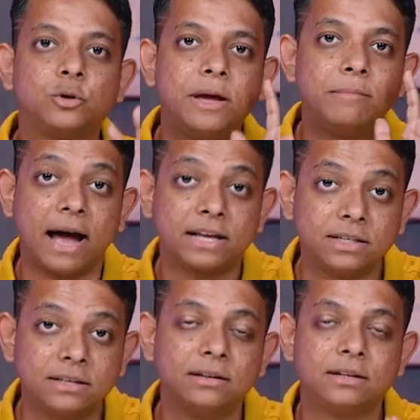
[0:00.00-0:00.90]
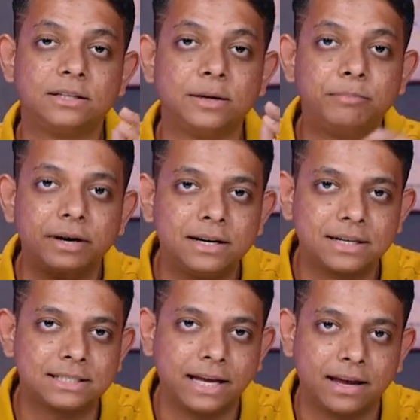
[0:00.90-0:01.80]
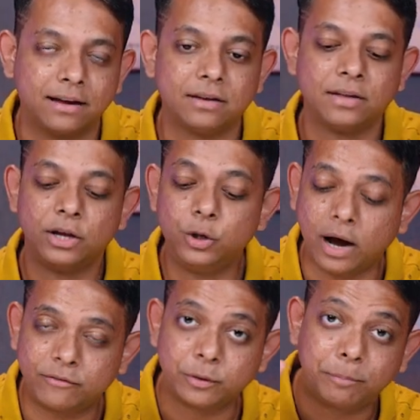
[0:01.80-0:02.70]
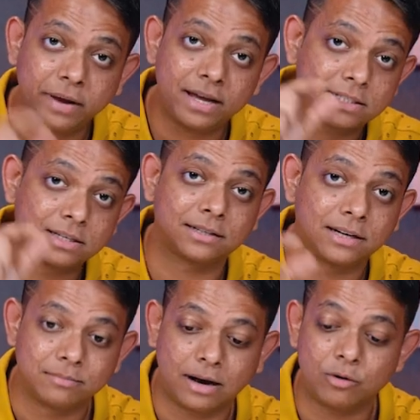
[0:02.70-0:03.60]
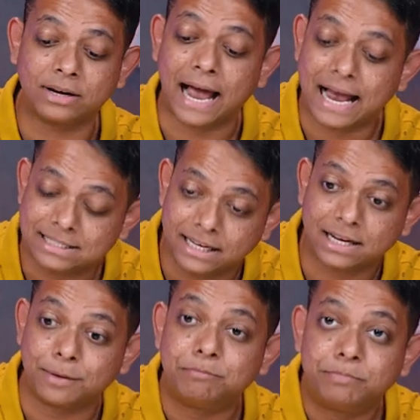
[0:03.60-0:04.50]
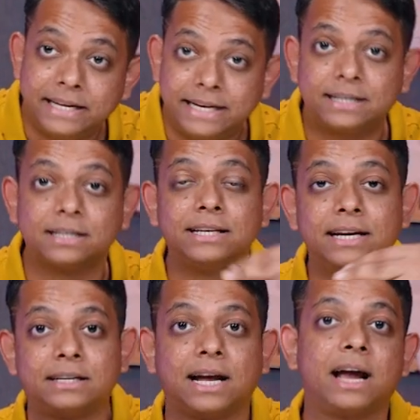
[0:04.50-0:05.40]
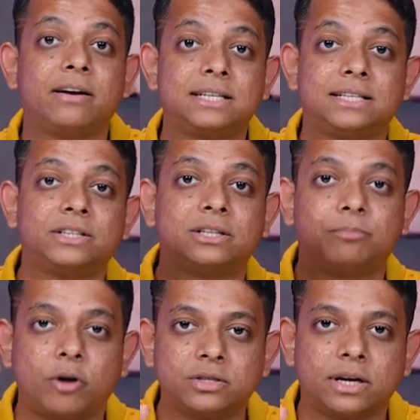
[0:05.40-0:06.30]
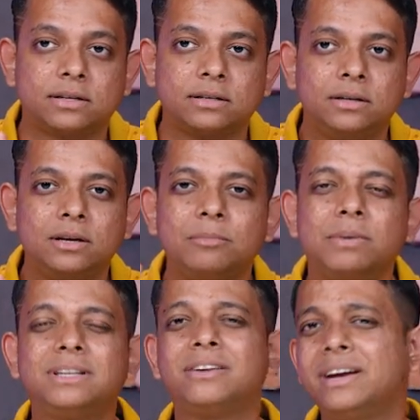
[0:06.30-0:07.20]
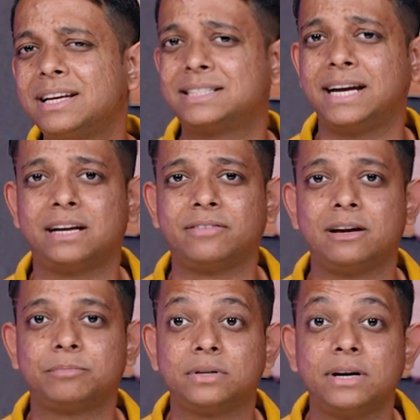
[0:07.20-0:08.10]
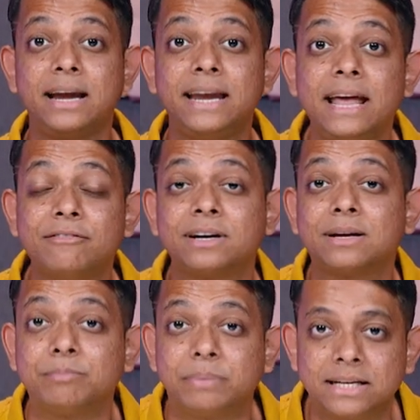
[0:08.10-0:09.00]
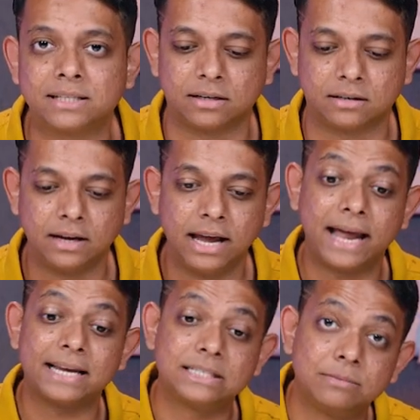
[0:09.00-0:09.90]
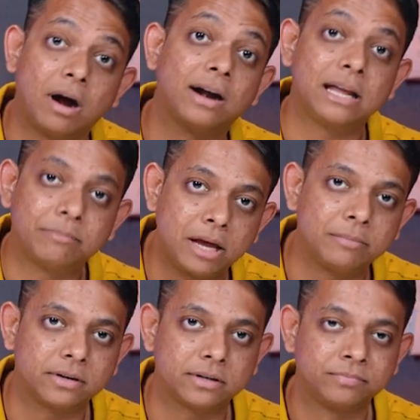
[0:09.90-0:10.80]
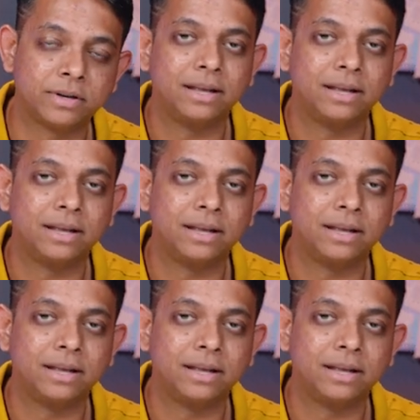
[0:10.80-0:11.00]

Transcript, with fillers: So imagine the builder saying you have to pay a certain amount as they complete the entire residential project. But the real estate developer never completes it and is demanding payment.